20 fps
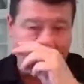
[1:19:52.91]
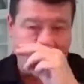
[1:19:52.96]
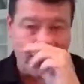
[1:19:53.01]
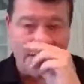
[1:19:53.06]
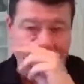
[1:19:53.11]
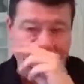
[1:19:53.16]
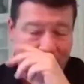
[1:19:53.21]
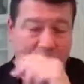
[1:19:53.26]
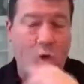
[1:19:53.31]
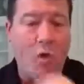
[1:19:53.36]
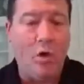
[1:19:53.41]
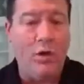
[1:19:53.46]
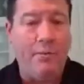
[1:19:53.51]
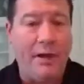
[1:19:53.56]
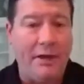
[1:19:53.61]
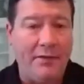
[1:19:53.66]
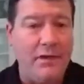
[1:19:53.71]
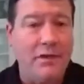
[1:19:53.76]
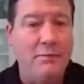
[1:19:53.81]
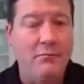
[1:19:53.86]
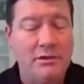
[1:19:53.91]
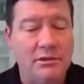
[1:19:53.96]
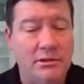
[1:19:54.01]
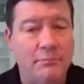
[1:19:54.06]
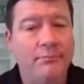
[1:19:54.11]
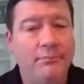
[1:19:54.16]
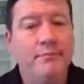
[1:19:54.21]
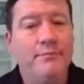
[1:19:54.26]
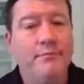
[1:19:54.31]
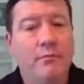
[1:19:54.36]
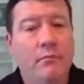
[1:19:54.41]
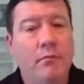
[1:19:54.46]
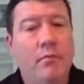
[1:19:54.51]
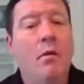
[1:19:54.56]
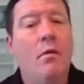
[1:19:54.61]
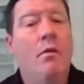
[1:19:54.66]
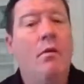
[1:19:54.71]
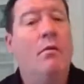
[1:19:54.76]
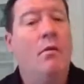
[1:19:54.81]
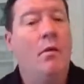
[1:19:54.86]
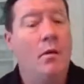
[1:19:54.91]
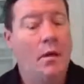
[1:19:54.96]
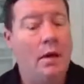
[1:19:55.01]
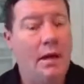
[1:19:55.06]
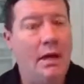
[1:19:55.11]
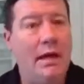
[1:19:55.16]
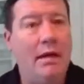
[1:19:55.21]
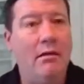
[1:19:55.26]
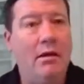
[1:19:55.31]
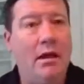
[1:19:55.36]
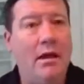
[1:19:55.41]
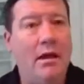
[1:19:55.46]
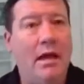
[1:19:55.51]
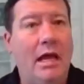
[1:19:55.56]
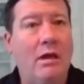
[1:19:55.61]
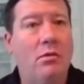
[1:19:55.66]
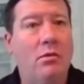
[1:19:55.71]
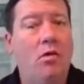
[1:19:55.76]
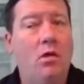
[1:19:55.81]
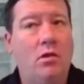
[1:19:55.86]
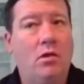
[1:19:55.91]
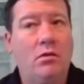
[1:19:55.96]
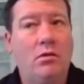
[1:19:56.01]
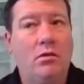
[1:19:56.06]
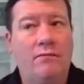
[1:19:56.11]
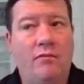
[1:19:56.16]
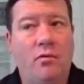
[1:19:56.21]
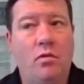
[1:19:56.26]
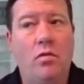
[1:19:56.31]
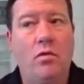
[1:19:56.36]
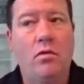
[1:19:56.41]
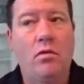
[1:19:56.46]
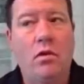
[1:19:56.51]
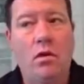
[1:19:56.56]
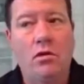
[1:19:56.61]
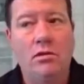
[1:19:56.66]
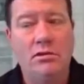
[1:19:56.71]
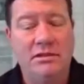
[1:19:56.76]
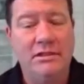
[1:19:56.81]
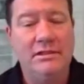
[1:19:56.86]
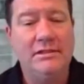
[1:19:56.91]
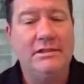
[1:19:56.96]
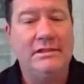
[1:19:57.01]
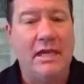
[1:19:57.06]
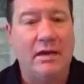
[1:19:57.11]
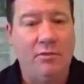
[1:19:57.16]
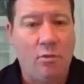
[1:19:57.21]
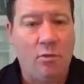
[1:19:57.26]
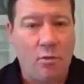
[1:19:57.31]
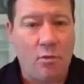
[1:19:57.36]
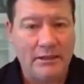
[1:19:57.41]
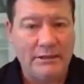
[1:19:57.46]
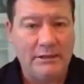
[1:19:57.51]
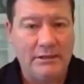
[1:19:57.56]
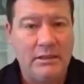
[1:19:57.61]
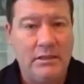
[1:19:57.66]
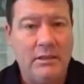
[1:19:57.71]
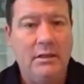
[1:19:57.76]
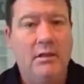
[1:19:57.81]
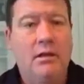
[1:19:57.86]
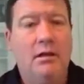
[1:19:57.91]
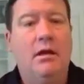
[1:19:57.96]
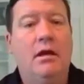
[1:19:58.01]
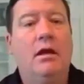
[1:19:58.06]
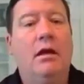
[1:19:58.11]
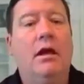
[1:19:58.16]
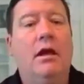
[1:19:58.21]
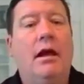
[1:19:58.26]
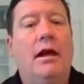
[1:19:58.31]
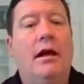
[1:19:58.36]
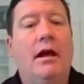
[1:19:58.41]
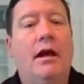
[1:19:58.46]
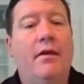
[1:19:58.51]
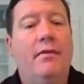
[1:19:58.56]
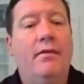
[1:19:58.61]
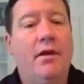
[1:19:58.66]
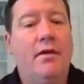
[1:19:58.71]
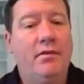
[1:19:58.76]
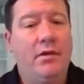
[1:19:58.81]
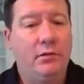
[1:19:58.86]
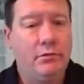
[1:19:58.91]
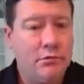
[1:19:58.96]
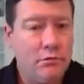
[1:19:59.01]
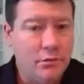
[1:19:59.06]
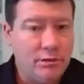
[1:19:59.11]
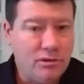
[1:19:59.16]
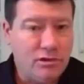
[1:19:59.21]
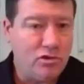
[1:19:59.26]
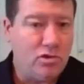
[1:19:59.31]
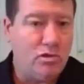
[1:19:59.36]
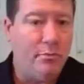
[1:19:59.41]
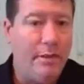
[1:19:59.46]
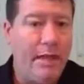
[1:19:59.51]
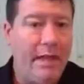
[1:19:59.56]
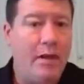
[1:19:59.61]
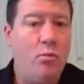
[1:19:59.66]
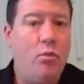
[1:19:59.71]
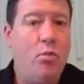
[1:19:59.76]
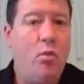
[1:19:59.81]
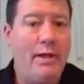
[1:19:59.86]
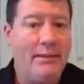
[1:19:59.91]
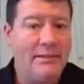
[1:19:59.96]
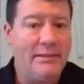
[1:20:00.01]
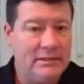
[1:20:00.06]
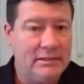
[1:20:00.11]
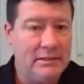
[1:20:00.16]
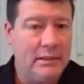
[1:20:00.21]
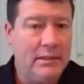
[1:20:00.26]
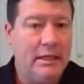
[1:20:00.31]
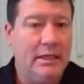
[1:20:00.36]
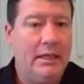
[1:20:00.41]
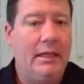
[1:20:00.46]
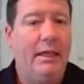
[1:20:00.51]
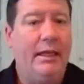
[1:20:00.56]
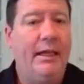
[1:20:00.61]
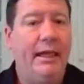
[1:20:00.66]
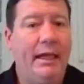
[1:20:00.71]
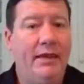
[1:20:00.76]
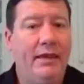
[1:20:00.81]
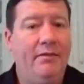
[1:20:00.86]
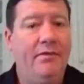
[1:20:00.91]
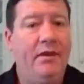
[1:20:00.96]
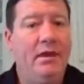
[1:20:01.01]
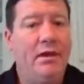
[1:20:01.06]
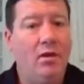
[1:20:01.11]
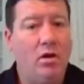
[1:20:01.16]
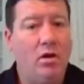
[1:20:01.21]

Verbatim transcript: was supported by the embassy. Gotcha. And I worked for RC Southwest and then there was Regional Command West, and then